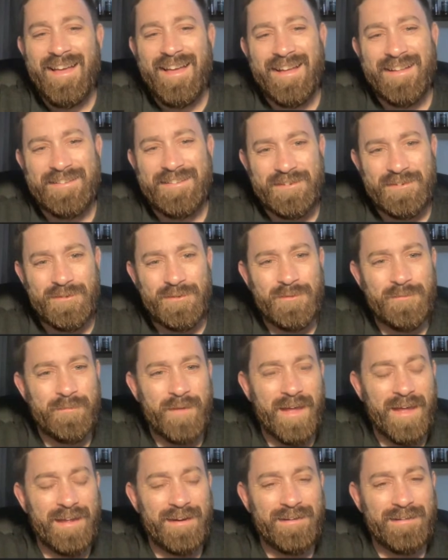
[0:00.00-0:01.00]
It's true,
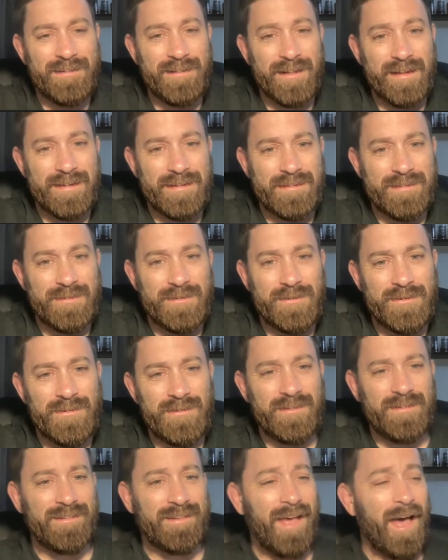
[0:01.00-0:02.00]
man. Like, there are
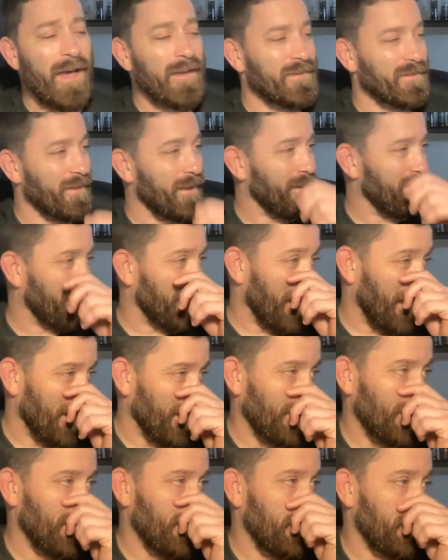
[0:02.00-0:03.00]
just guys like
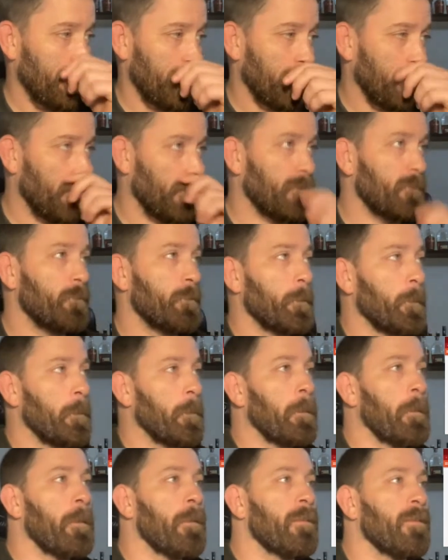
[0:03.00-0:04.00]
that, There
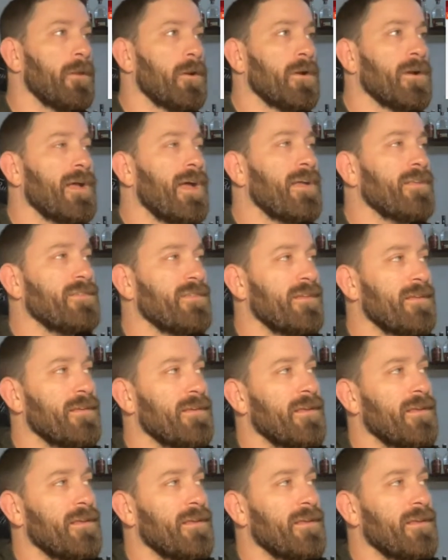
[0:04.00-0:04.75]
are guys